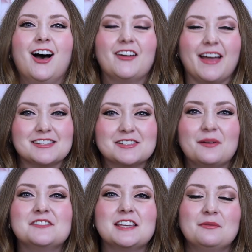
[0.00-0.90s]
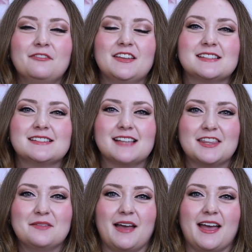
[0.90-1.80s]
Okay, so we've seen what fits
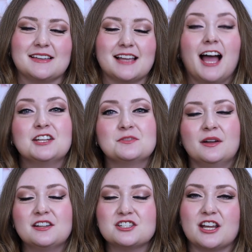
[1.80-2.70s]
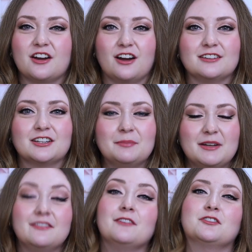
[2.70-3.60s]
inside the bags. I just wanted to share a little
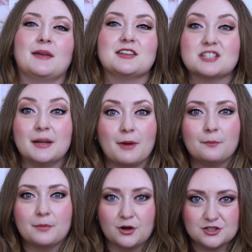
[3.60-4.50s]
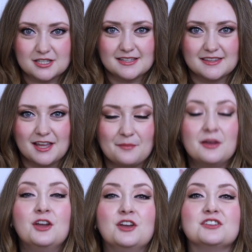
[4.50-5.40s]
bit of information about purchasing them.
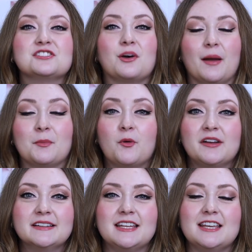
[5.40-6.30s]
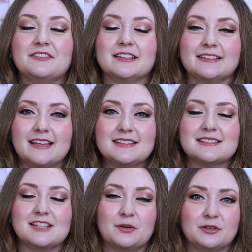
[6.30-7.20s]
So I'm going to leave
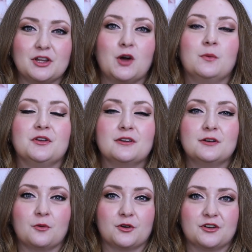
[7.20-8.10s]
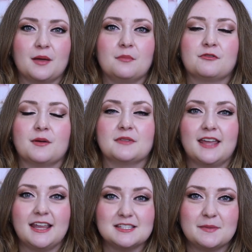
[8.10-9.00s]
links down below where you can order them from the
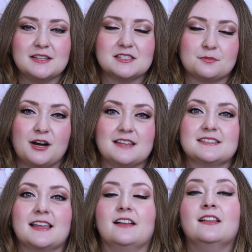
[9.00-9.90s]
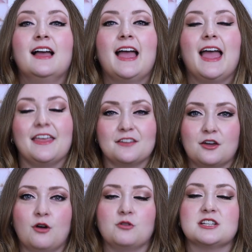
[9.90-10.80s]
Kate Spade Surprise Sale and the
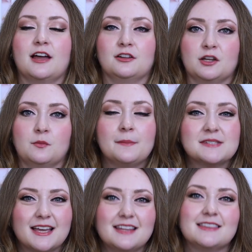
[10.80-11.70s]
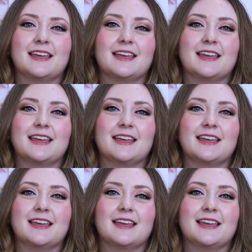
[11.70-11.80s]
Coach Outlet website.